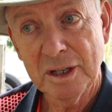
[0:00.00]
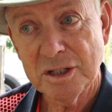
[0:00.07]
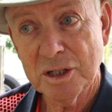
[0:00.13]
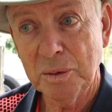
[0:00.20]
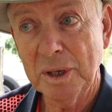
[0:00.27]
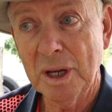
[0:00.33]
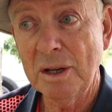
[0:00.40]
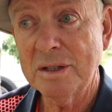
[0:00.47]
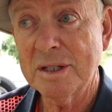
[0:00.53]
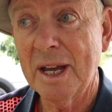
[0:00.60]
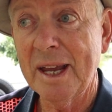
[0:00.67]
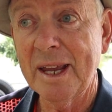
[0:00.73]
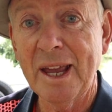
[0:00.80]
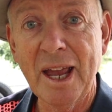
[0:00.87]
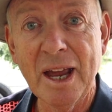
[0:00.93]
So we don't
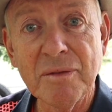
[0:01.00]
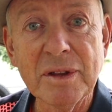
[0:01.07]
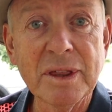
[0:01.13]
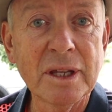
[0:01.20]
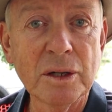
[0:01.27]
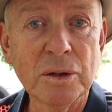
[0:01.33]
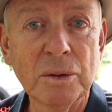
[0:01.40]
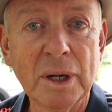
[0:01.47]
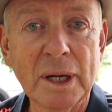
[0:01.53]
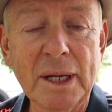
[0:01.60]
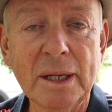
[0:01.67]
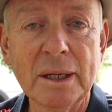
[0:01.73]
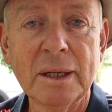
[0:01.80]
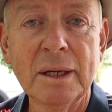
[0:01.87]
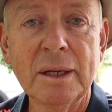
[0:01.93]
take everything away.